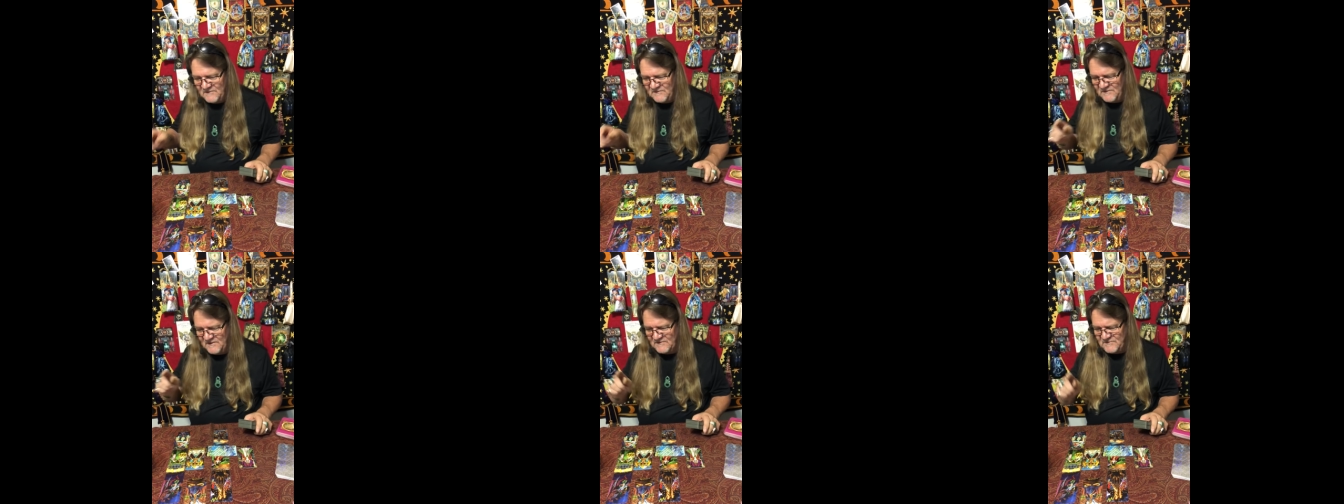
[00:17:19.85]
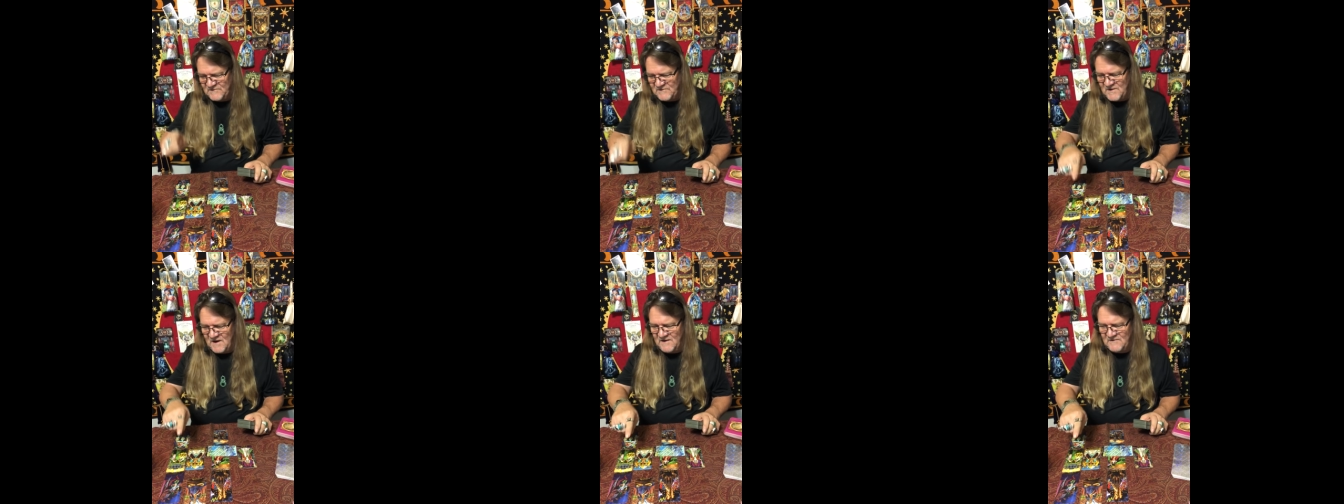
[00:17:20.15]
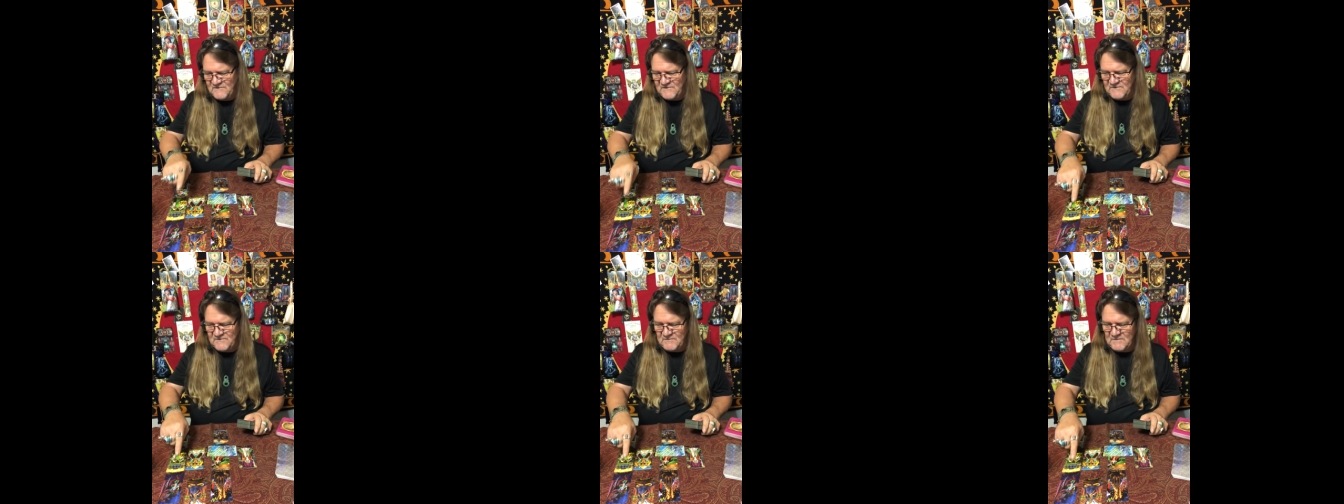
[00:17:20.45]
Let's
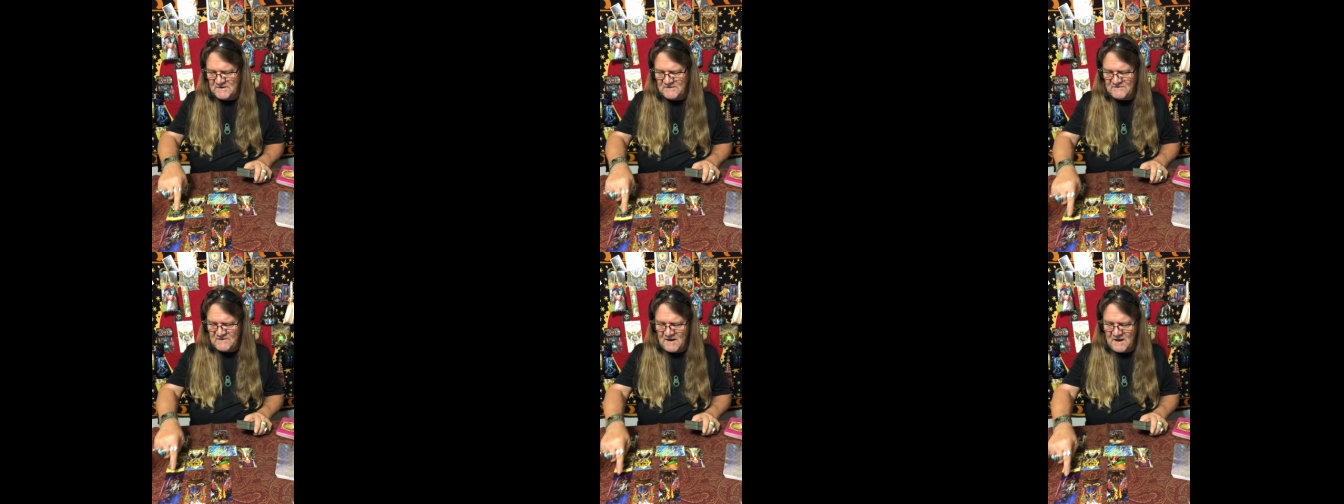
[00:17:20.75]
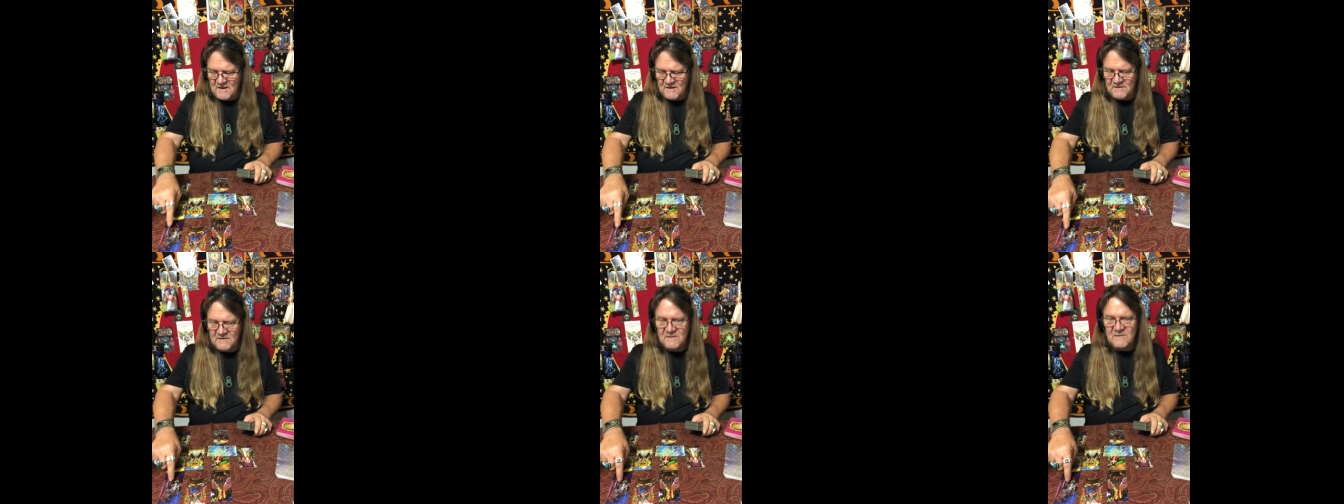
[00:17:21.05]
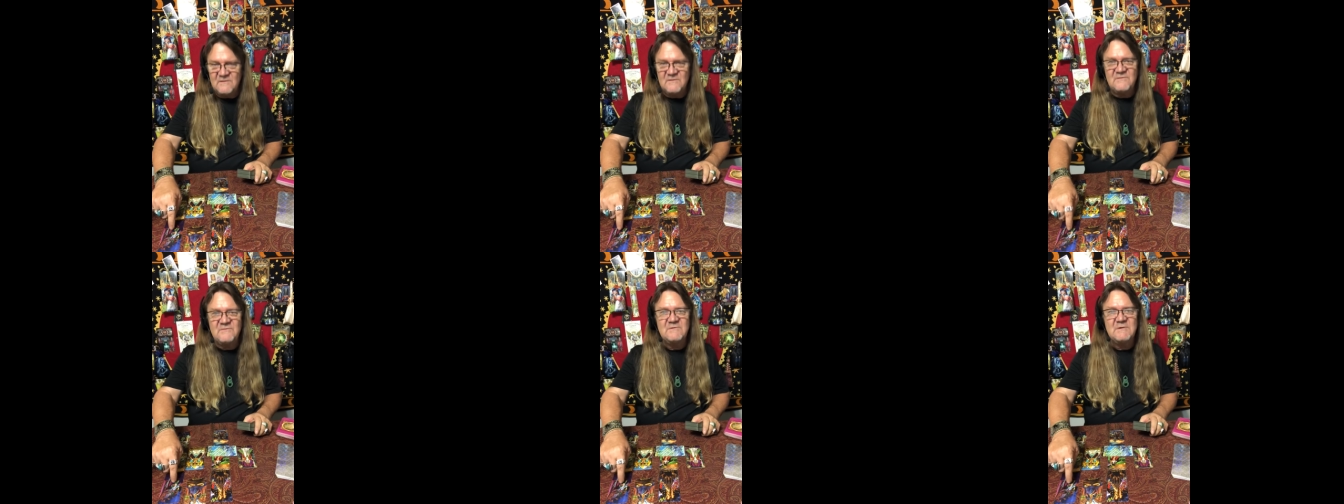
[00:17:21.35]
change this mentality
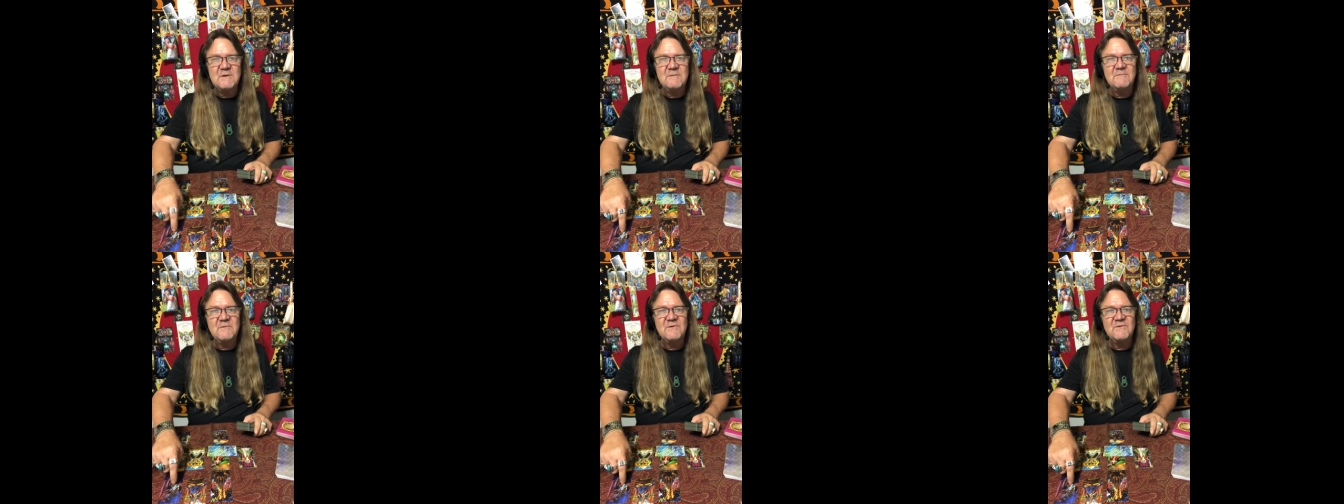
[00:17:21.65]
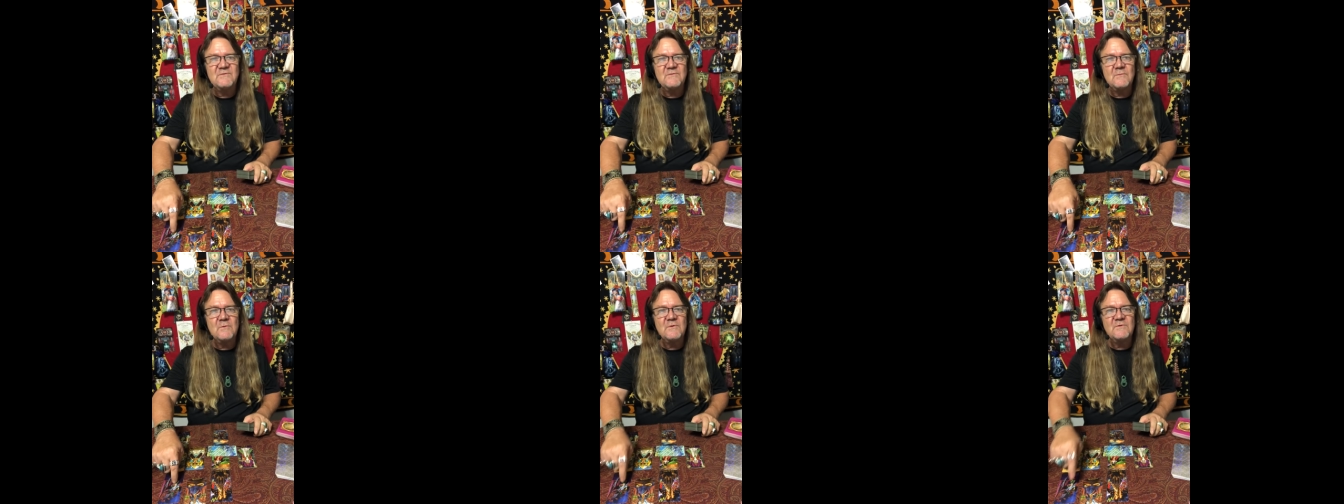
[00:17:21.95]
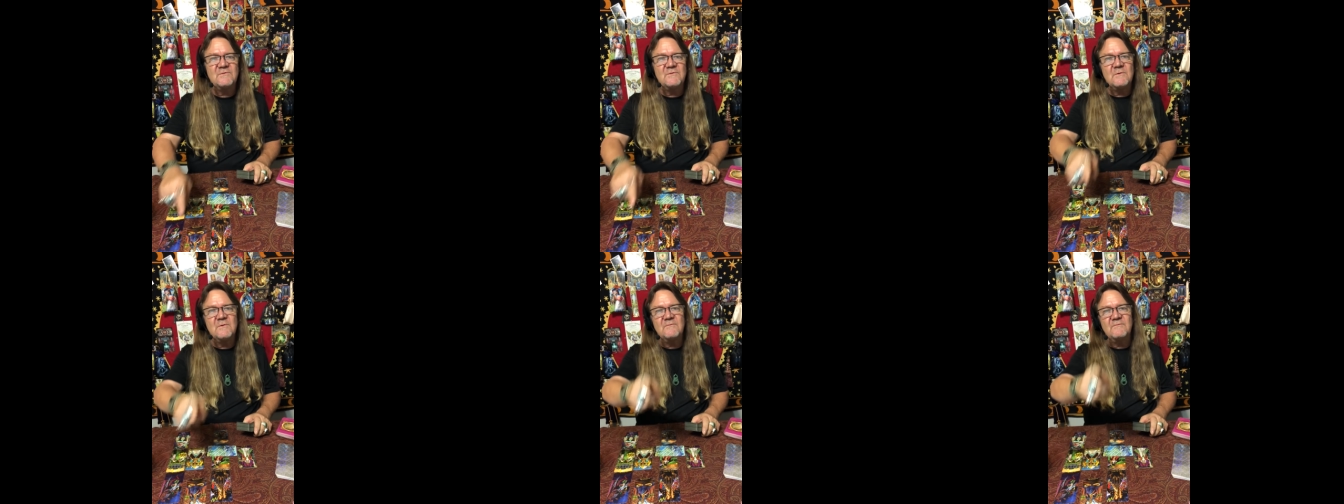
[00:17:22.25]
of the Seven of
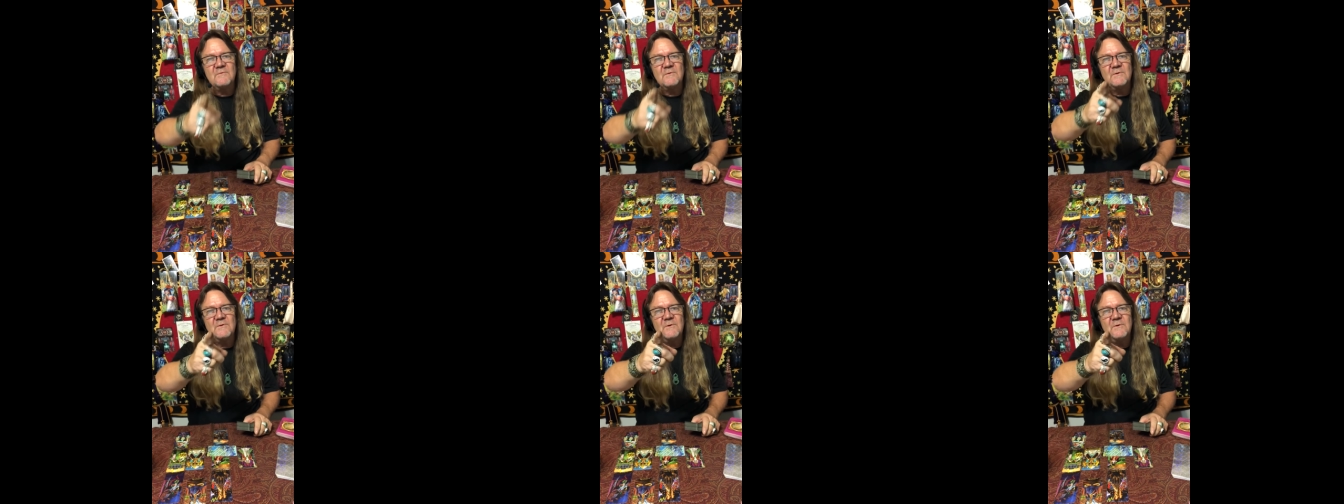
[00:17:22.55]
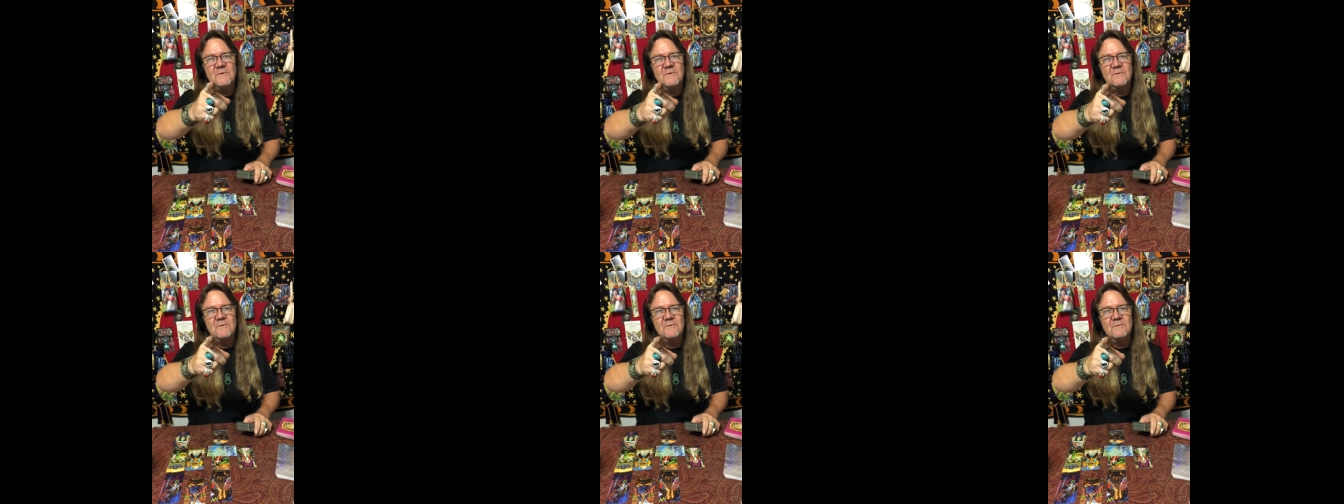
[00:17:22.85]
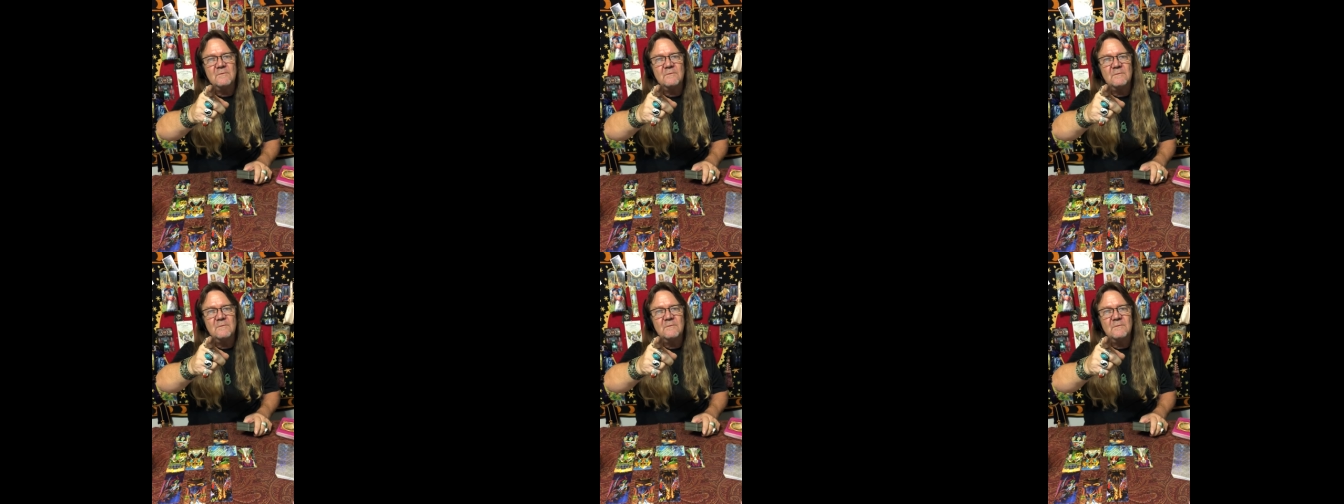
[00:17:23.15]
Swords, though, for you.